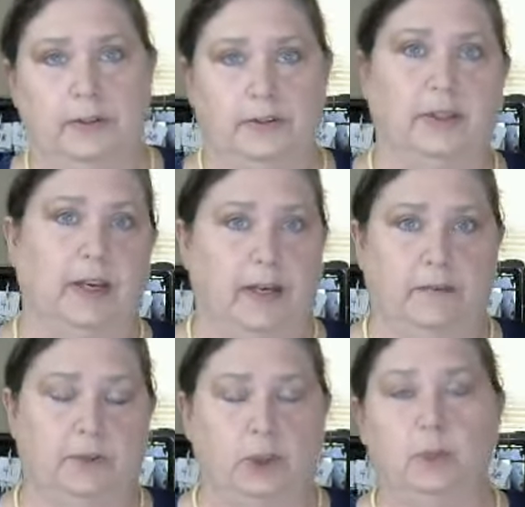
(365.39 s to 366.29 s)
to
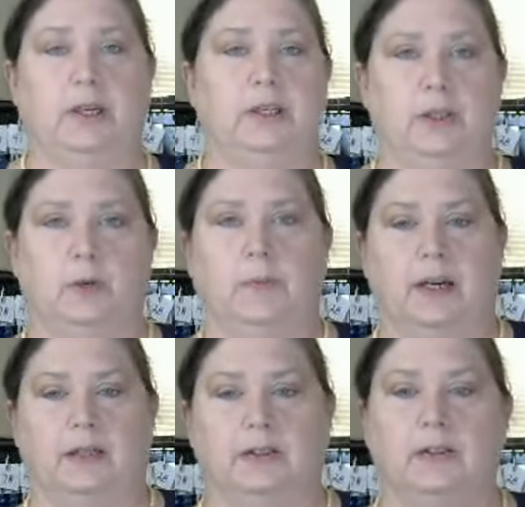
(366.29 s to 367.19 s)
have too many tote
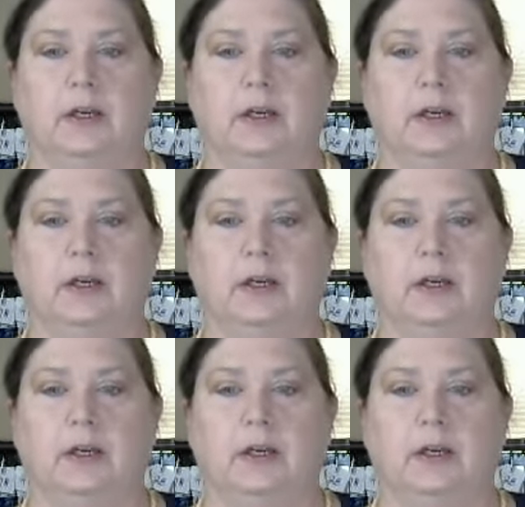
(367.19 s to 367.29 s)
bags,